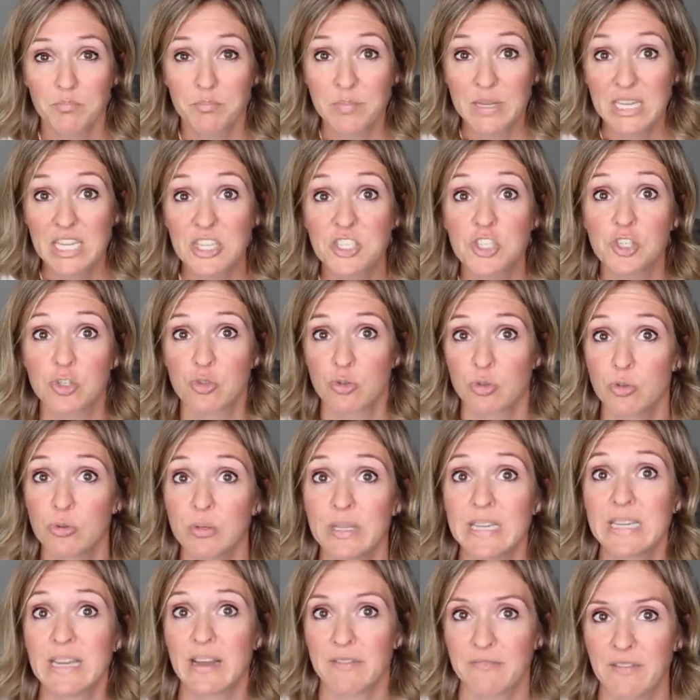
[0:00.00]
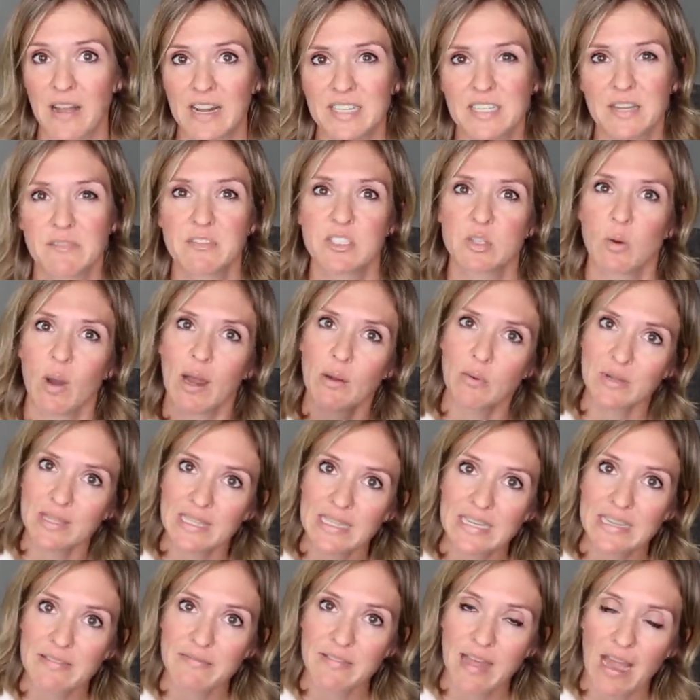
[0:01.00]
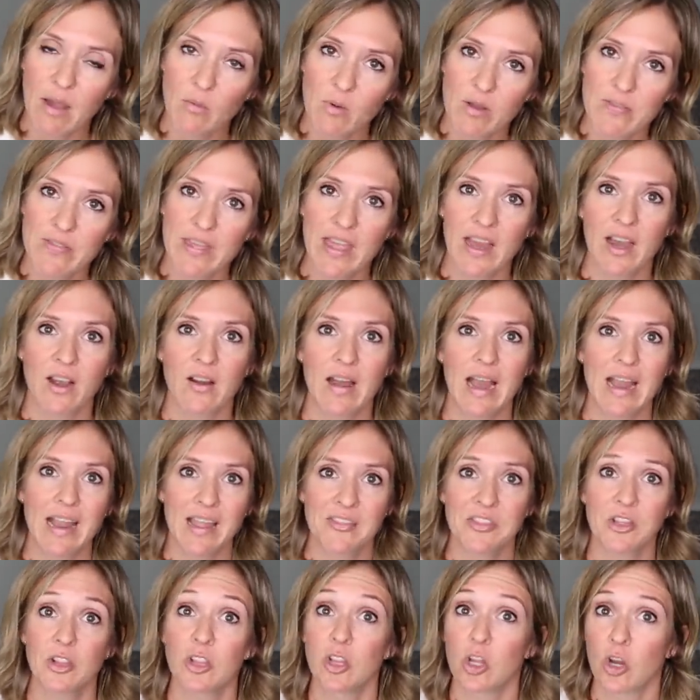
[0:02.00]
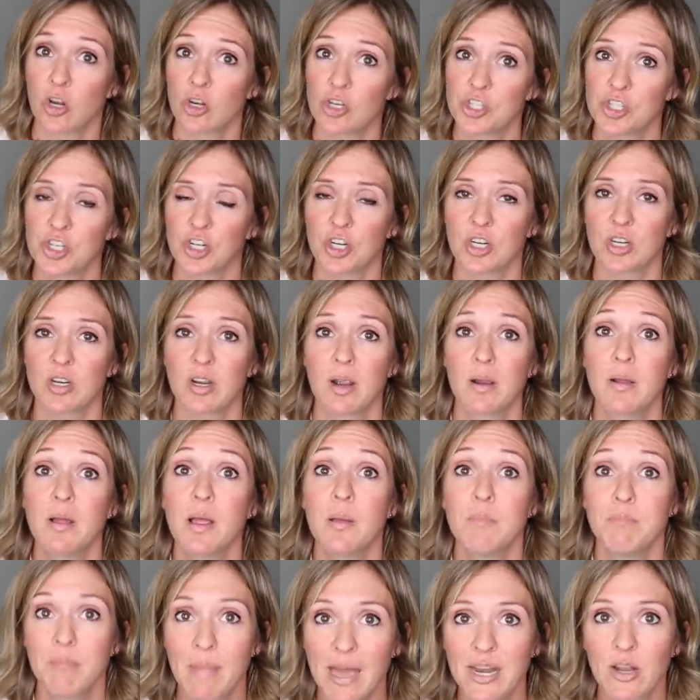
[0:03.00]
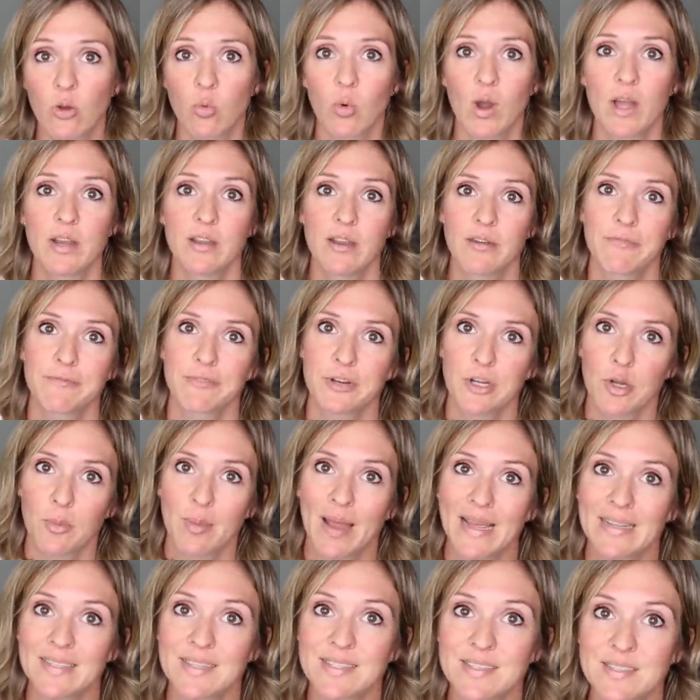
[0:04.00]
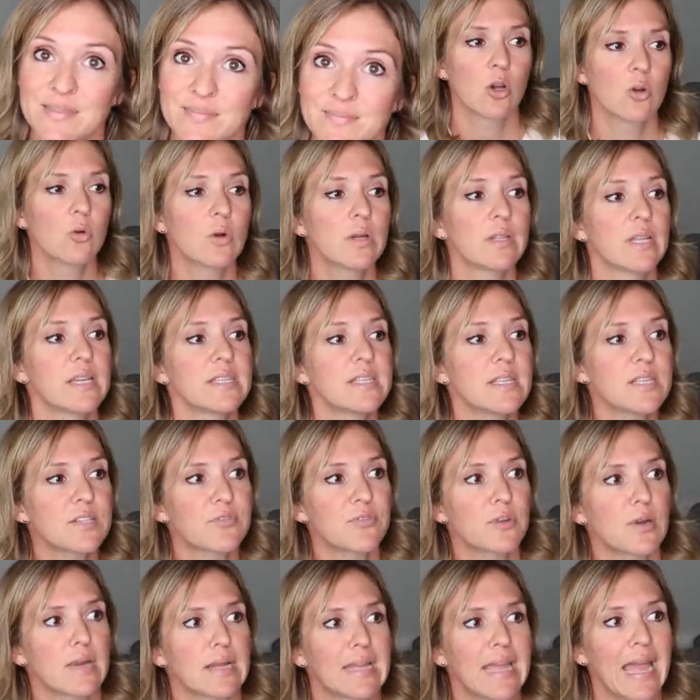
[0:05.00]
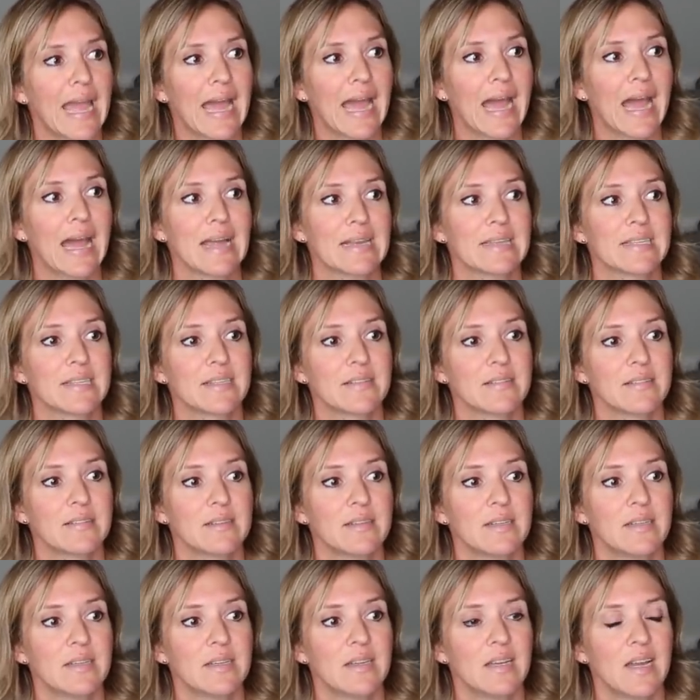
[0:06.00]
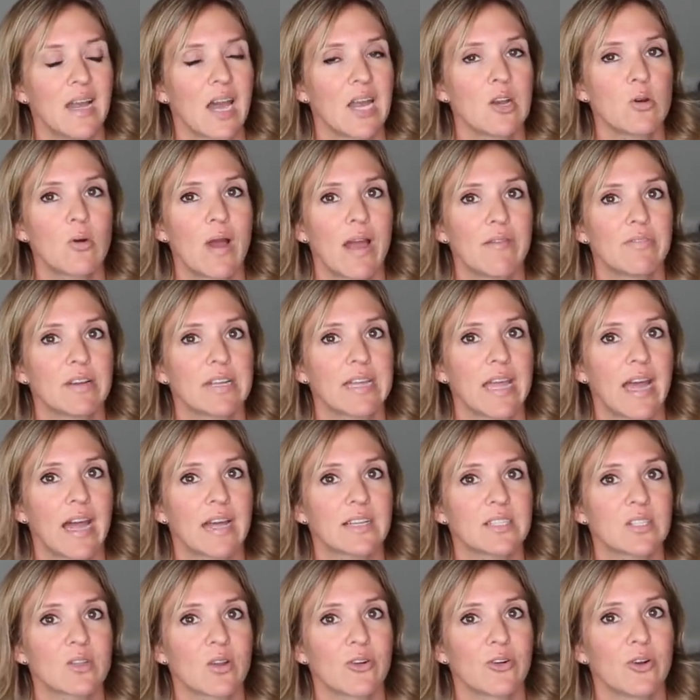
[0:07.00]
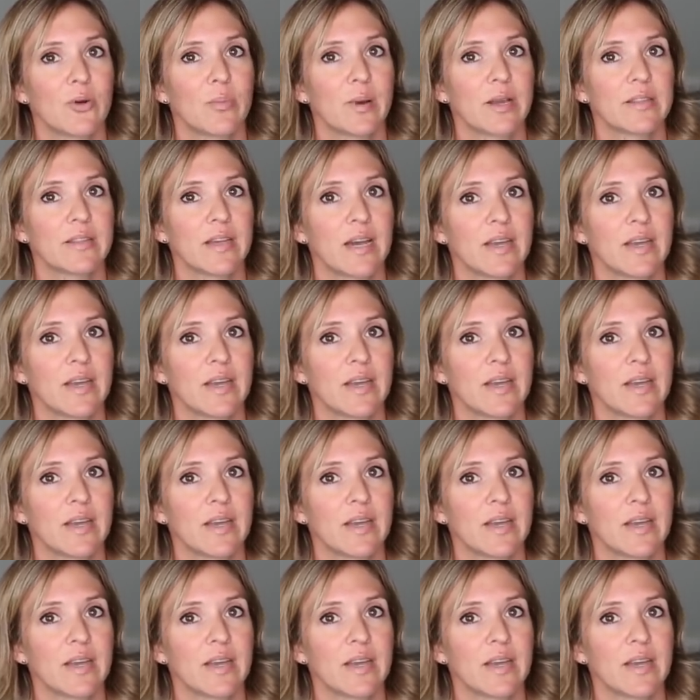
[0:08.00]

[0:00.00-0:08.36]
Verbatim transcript: be truly effective. So I would leave that one there and get the larger metal one for your pets. Ooh, unless it's for a cat. I don't have a cat, so I don't know about